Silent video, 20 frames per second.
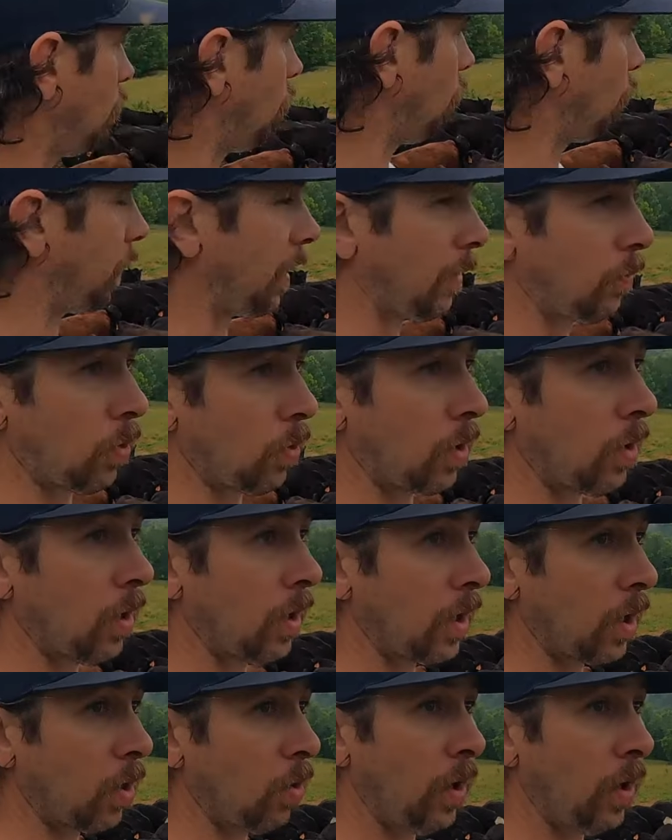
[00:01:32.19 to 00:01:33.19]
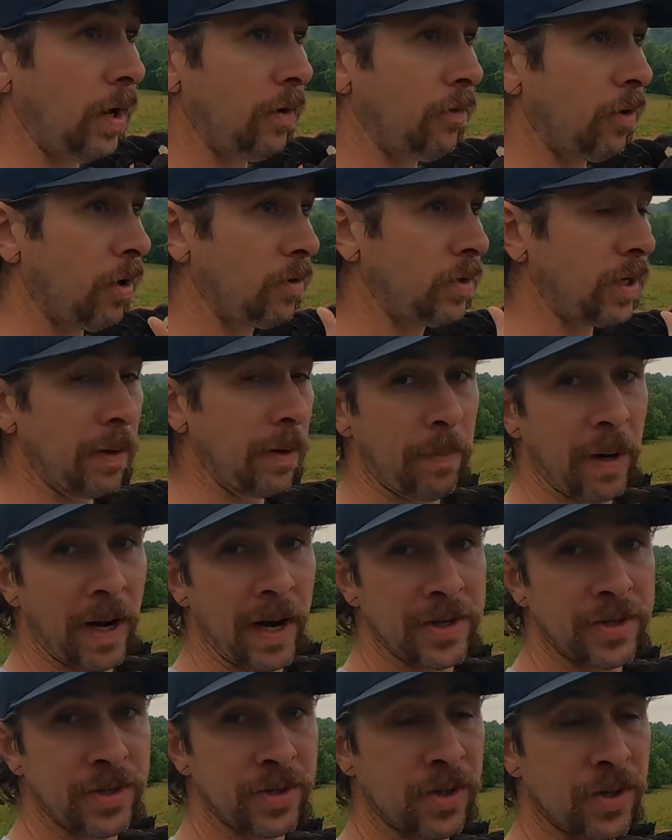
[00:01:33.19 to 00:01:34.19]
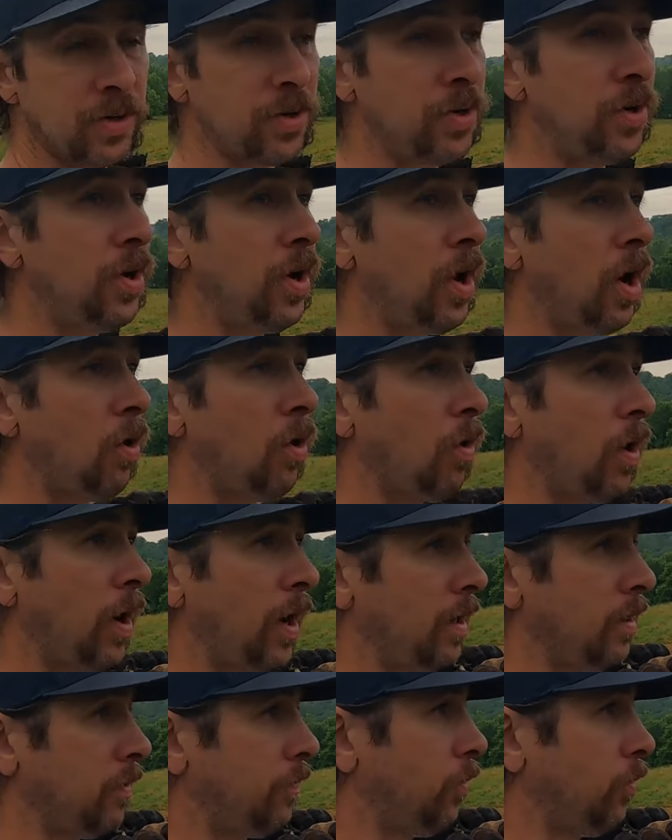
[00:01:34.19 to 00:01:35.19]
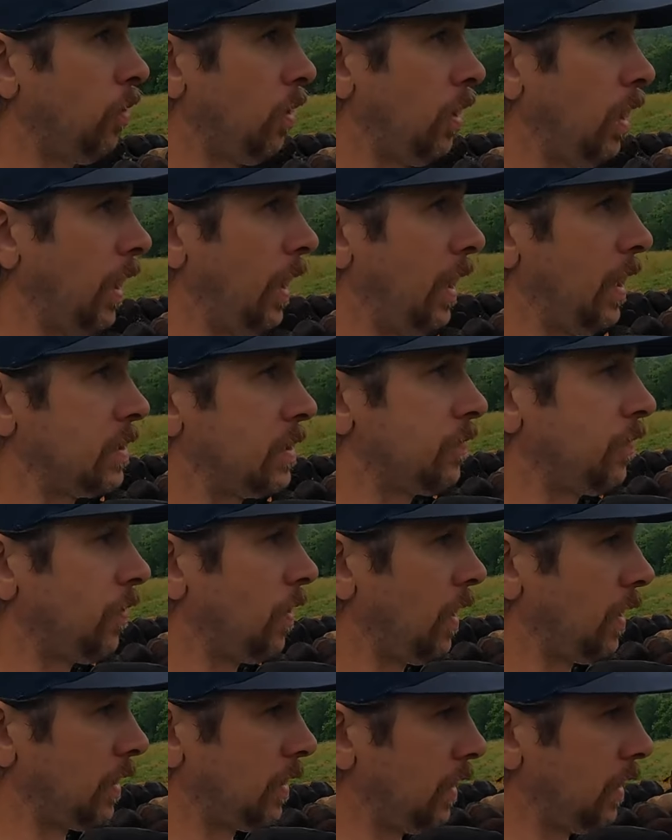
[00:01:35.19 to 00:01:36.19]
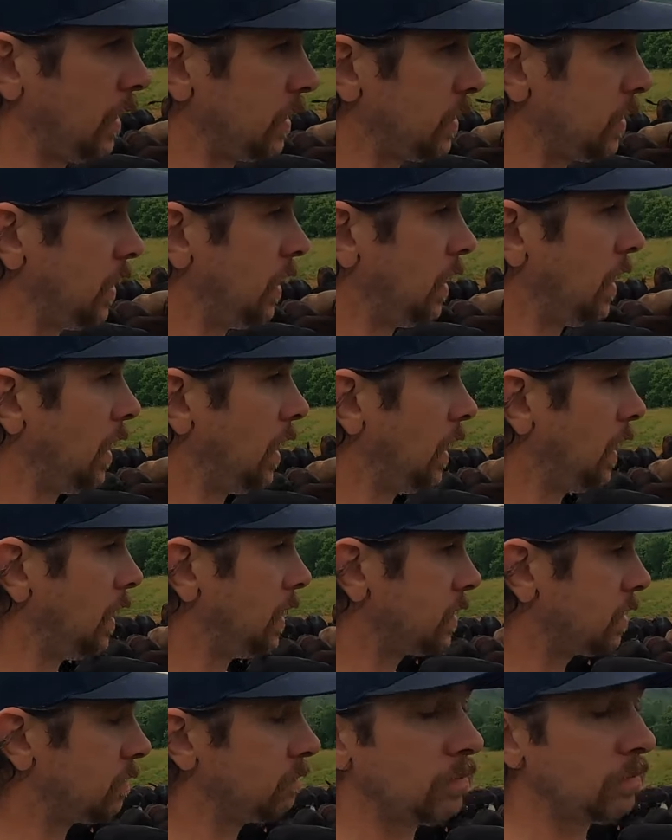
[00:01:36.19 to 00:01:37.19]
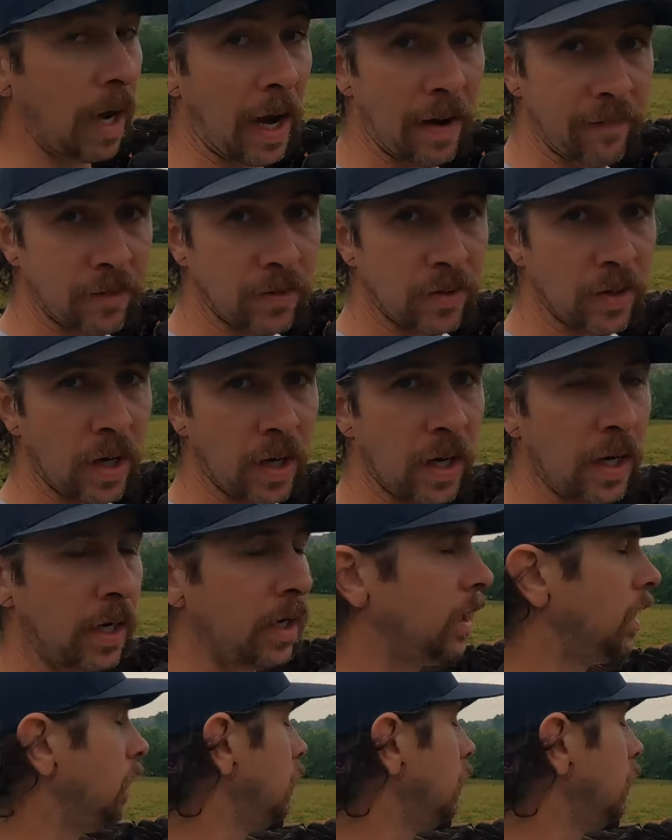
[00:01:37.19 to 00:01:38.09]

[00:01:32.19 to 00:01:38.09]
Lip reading: I think we're gonna go ahead and rotate pastures. There's no rain in the forecast for like the next 10 days after today.